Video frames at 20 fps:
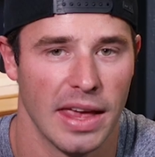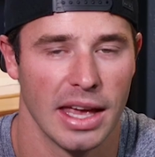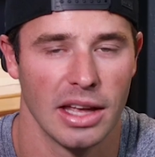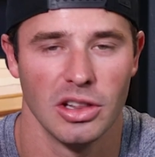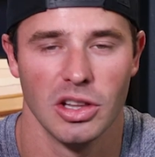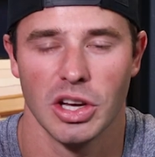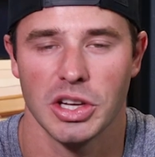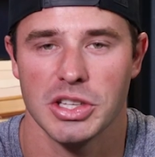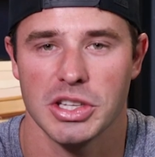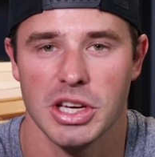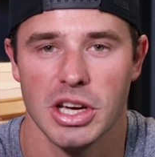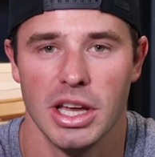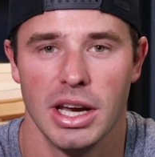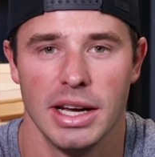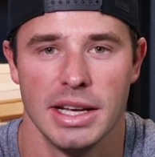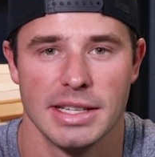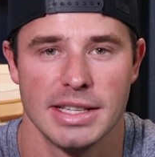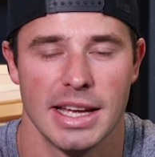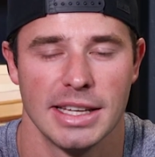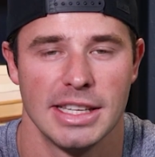think it looks good. It
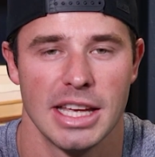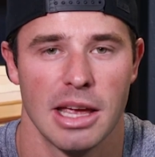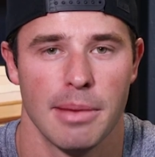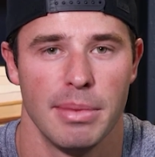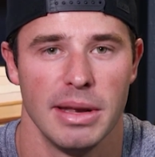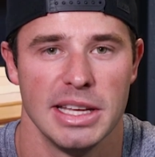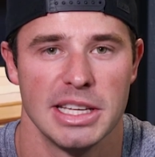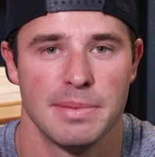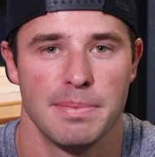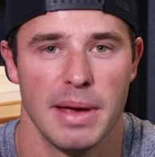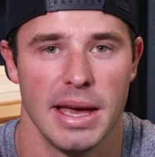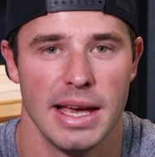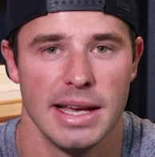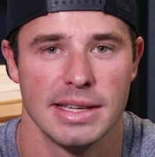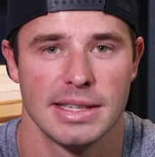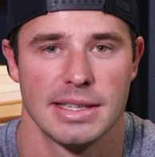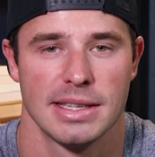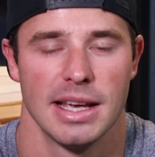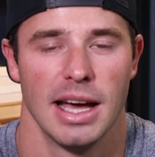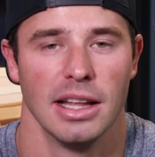does not take up any
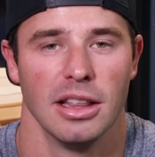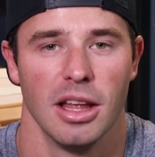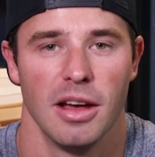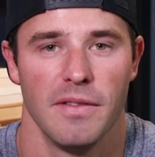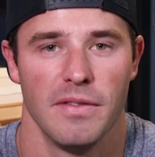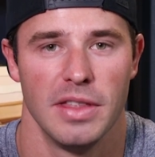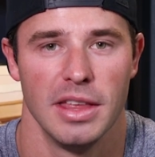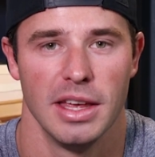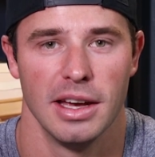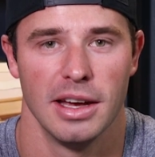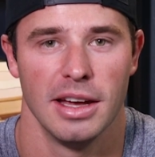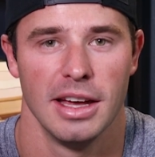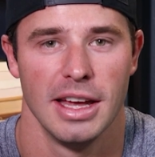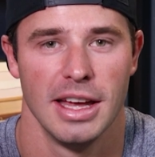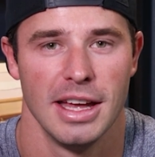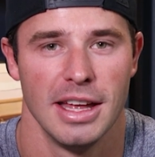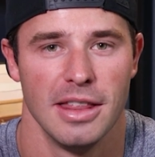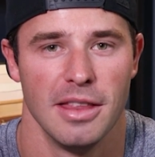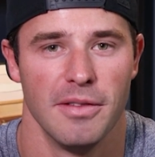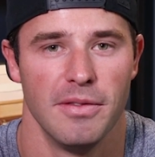space. I love the
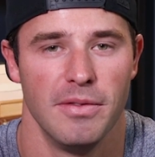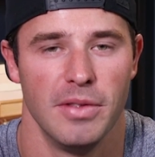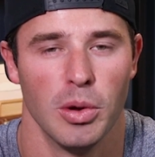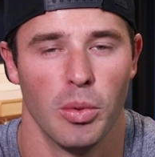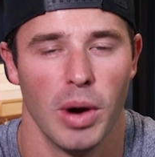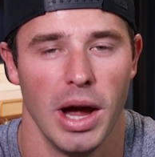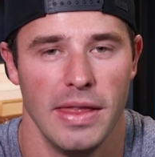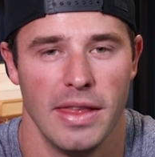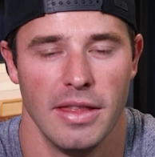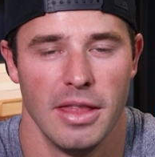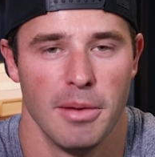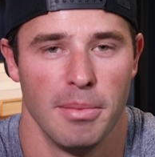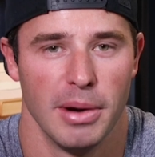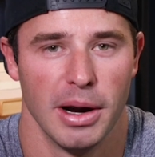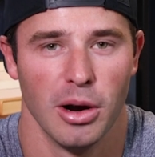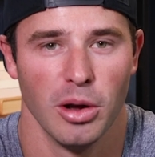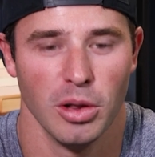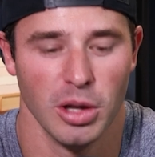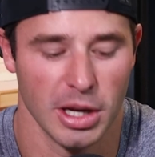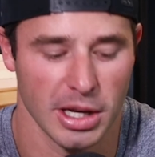the, the way that the
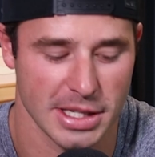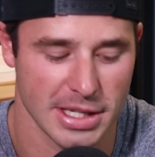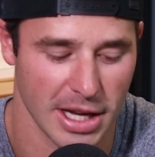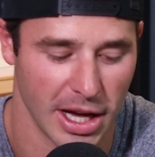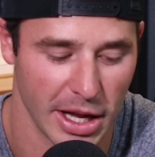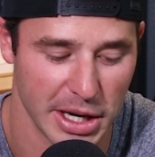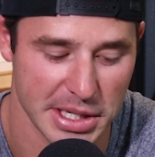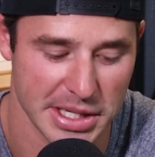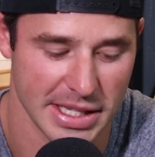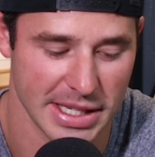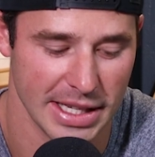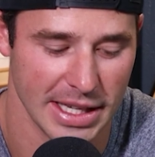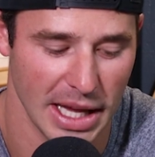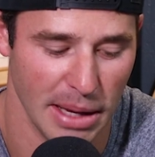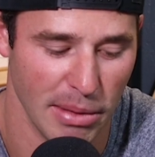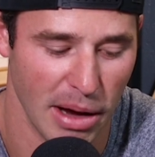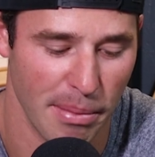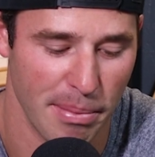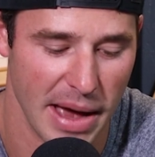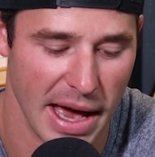barrel looks, honestly,
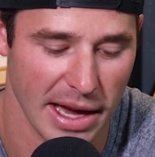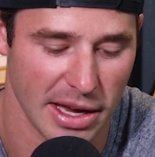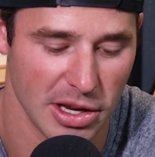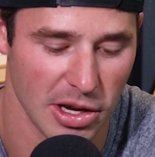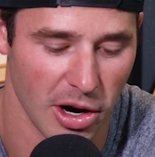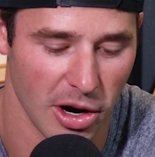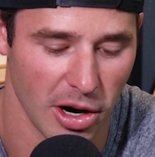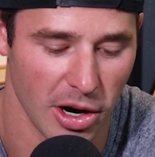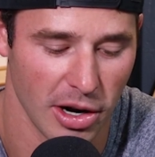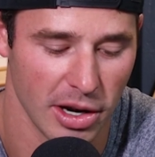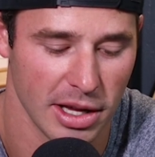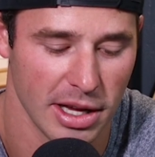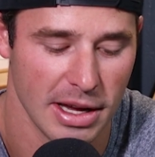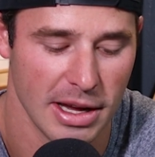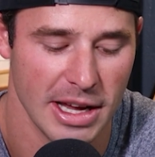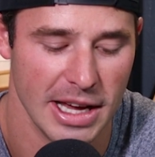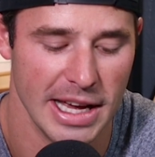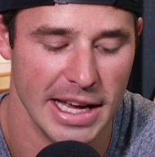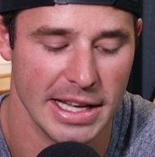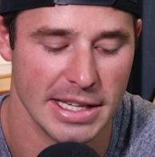in my backyard.
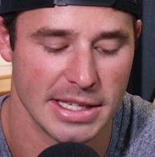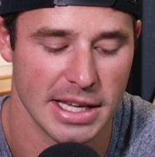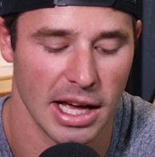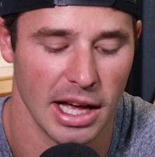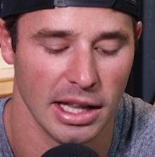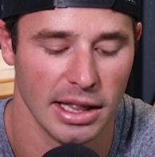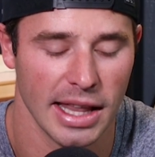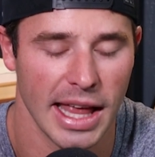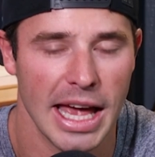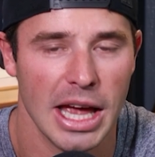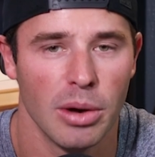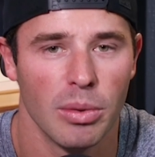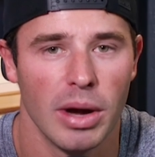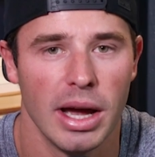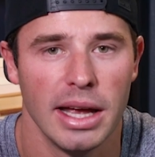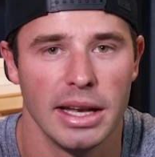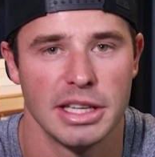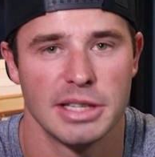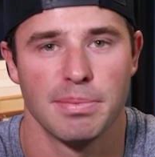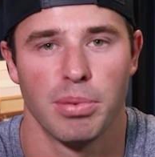It's uh,
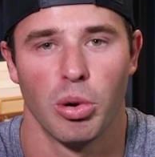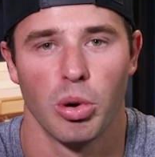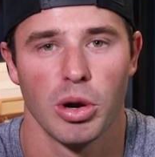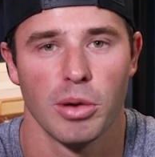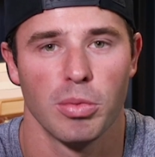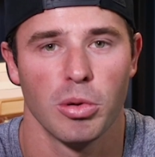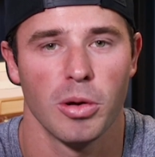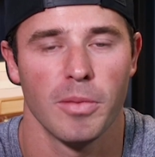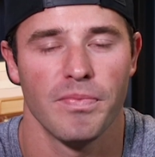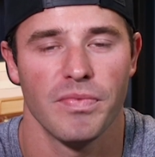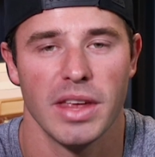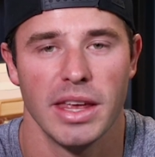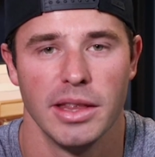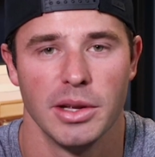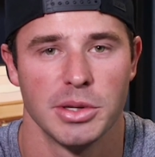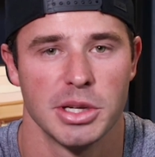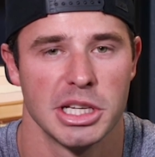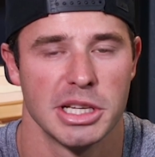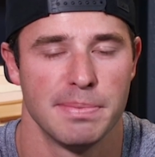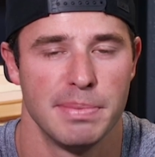lightweight, it's portable, and
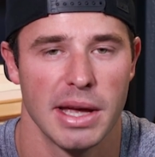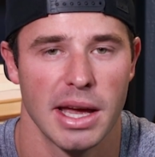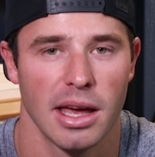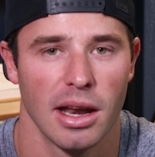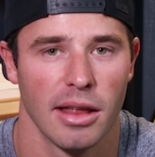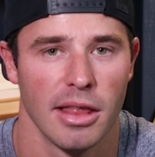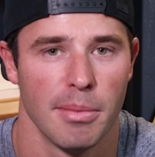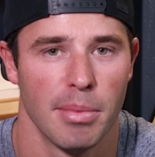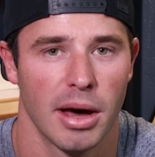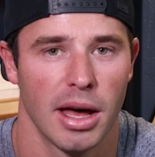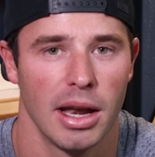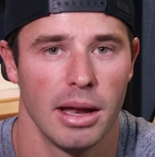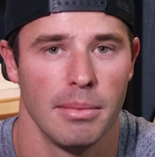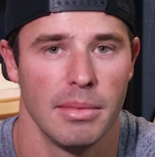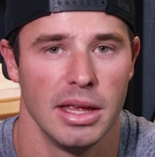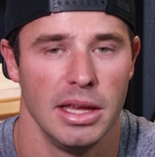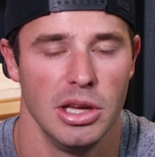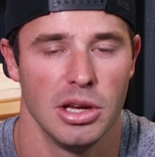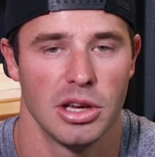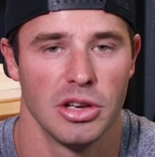there's a spigot on the bottom
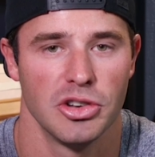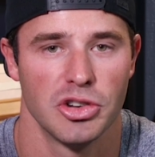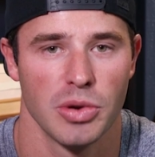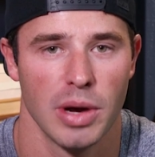that you can